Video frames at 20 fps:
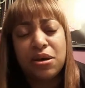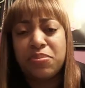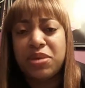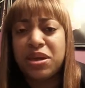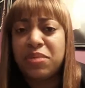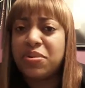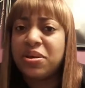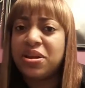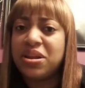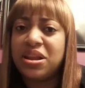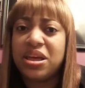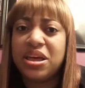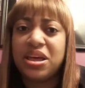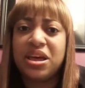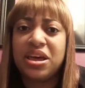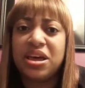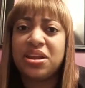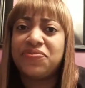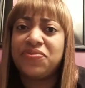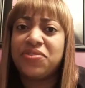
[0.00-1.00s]
People
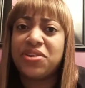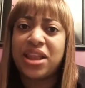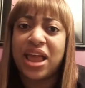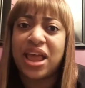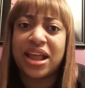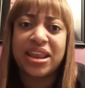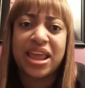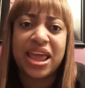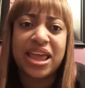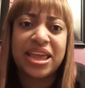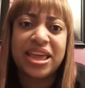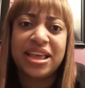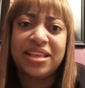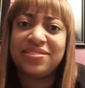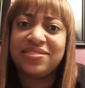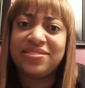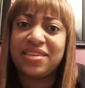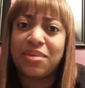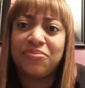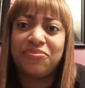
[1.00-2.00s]
love to feel like they're
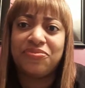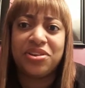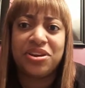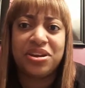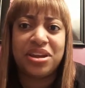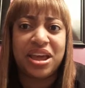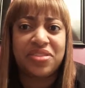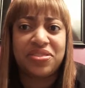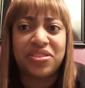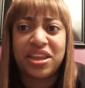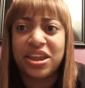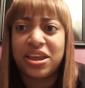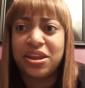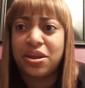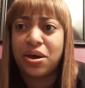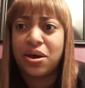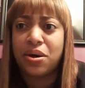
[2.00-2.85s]
getting something for nothing.